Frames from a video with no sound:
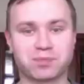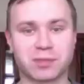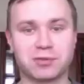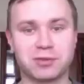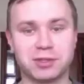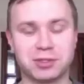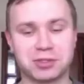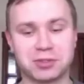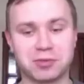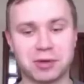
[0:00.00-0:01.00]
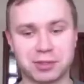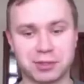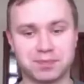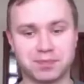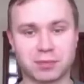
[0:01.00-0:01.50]
tradition in Russia,
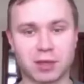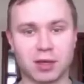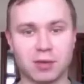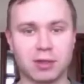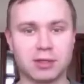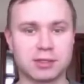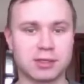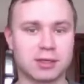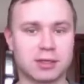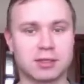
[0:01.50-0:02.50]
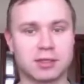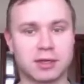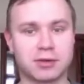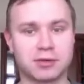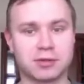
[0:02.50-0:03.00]
but it's
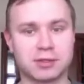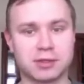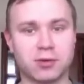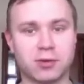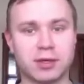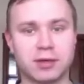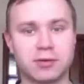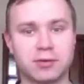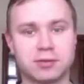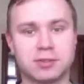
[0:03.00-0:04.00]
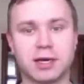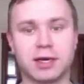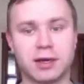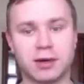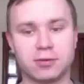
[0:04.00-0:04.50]
slowly dying
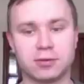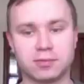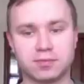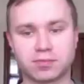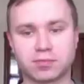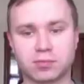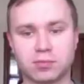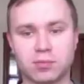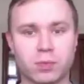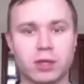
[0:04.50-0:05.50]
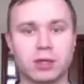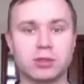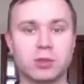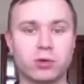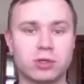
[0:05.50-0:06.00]
out. Now
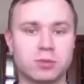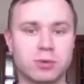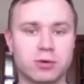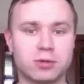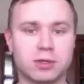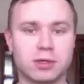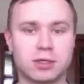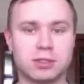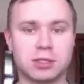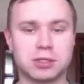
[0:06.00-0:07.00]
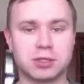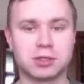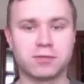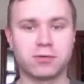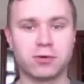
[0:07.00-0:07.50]
some words about gestures
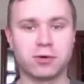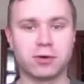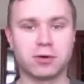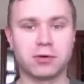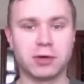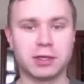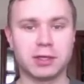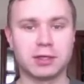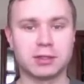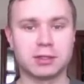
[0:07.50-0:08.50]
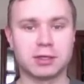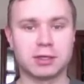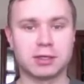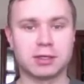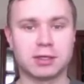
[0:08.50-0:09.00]
for greeting and
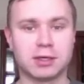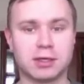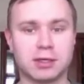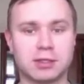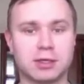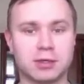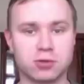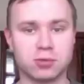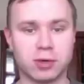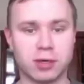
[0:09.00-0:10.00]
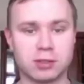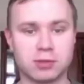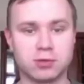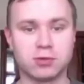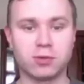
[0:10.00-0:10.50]
saying goodbye. So
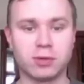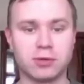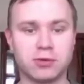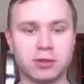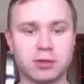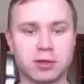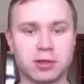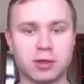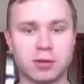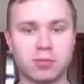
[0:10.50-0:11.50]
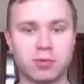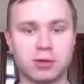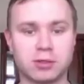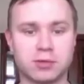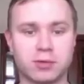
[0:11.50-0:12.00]
you normally greet a
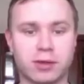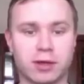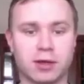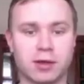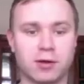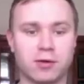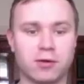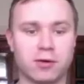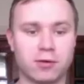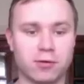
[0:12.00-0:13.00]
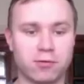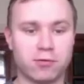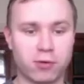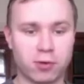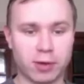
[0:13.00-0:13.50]
person with a
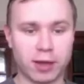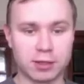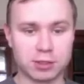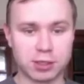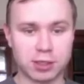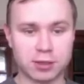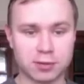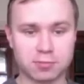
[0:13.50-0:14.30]
firm handshake,